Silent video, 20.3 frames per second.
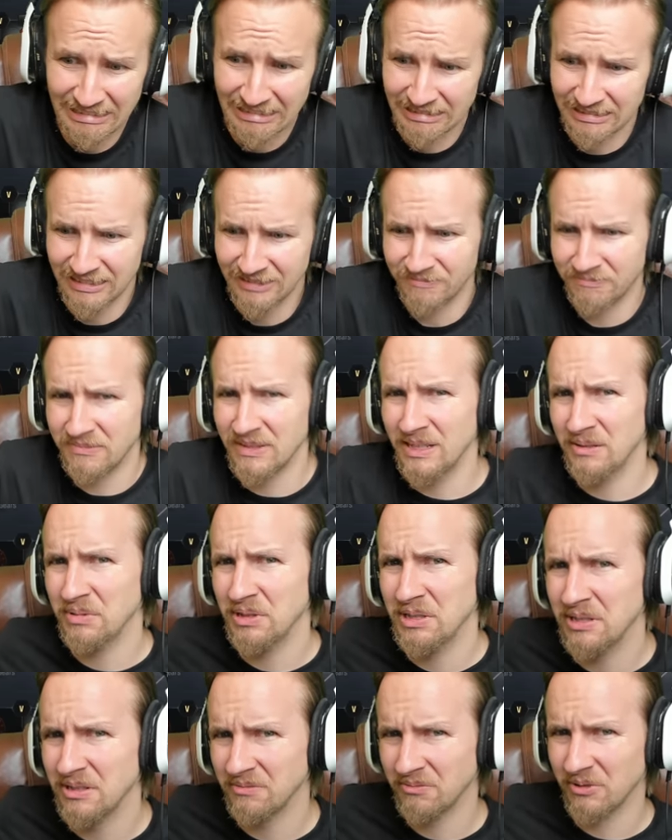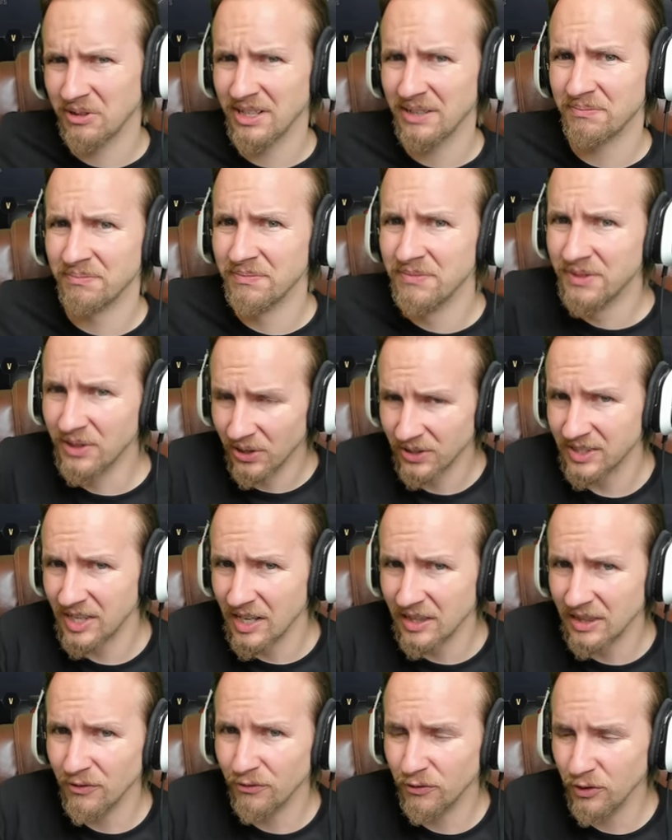then maybe you'd want to not
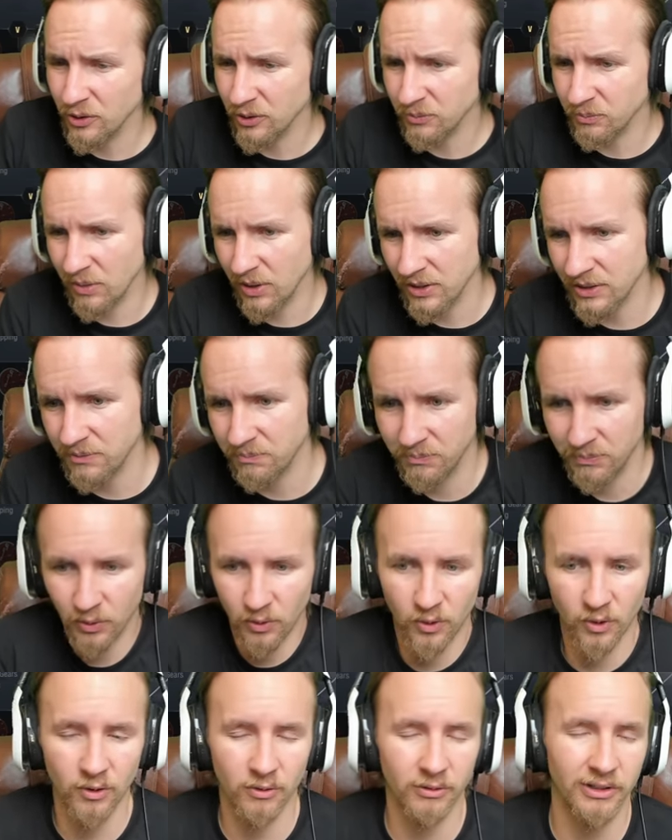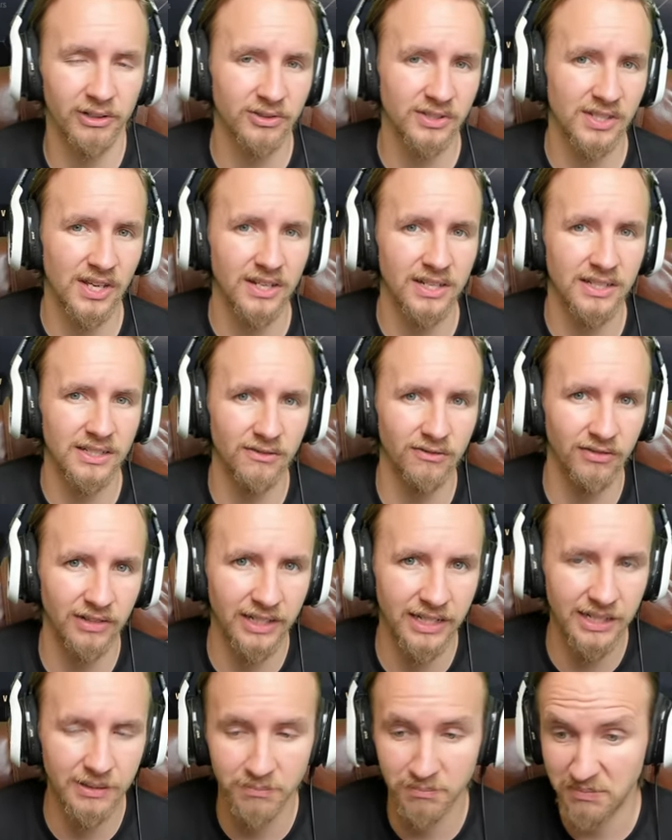take the field mod, or
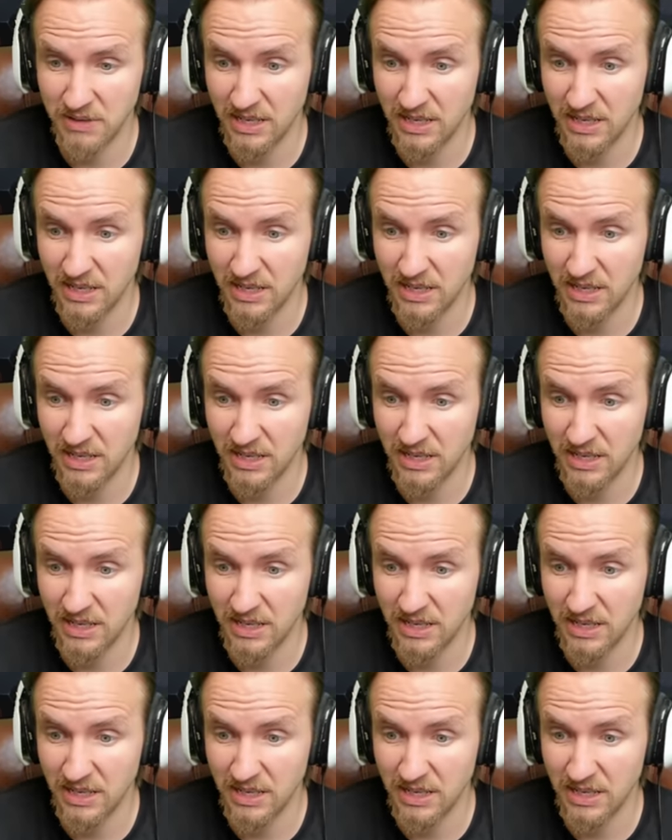alternatively,